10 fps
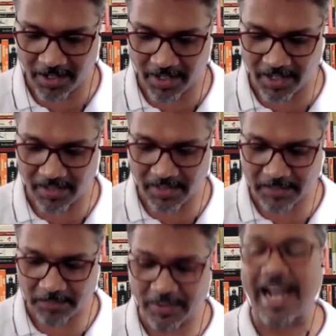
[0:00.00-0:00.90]

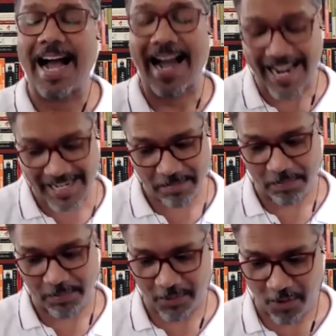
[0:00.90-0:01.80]
the
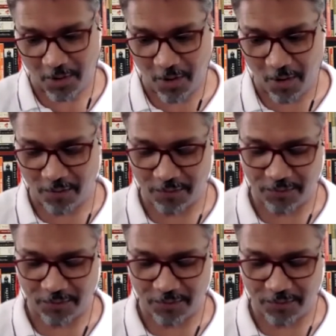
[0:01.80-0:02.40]
hype of